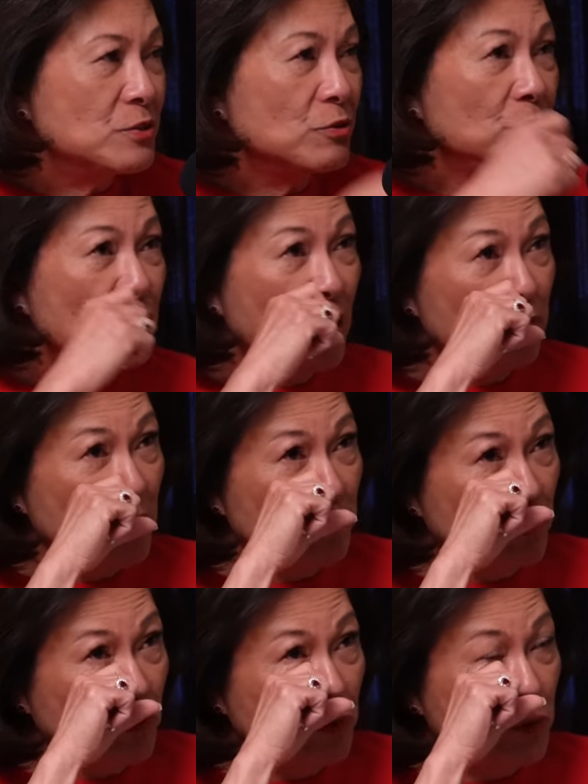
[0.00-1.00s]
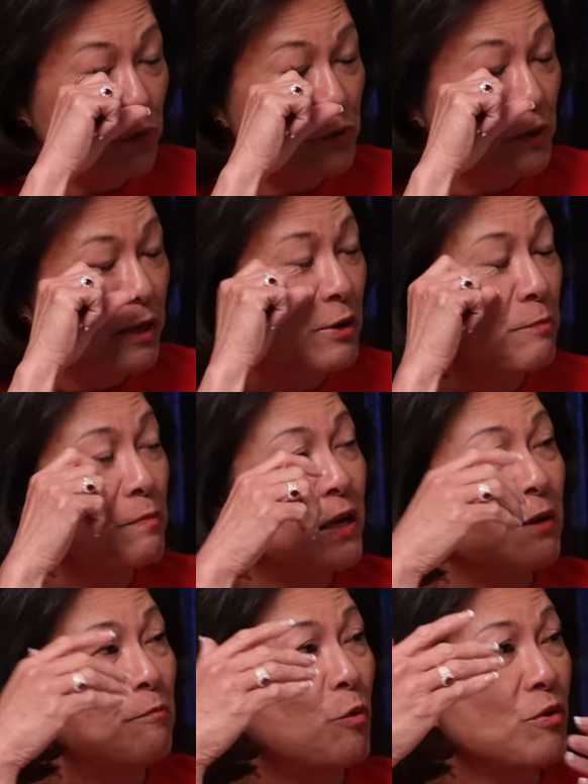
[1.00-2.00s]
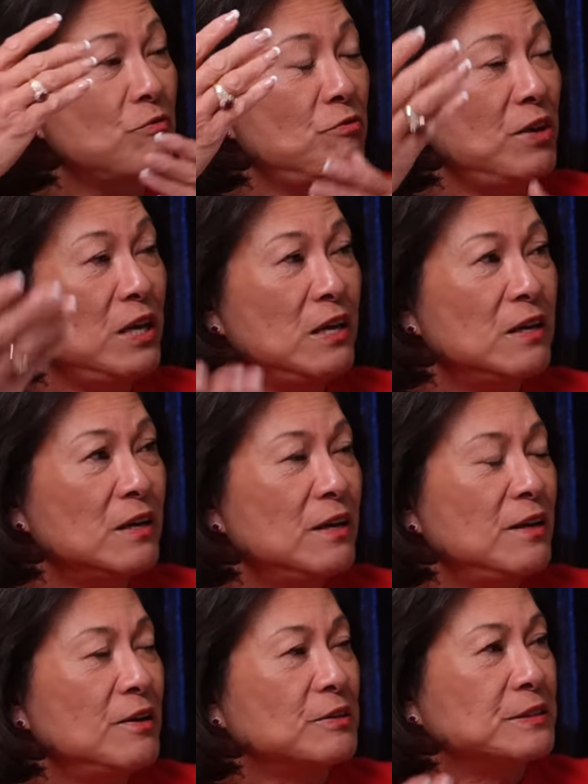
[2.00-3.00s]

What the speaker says: or do you have people who try to become more vegan?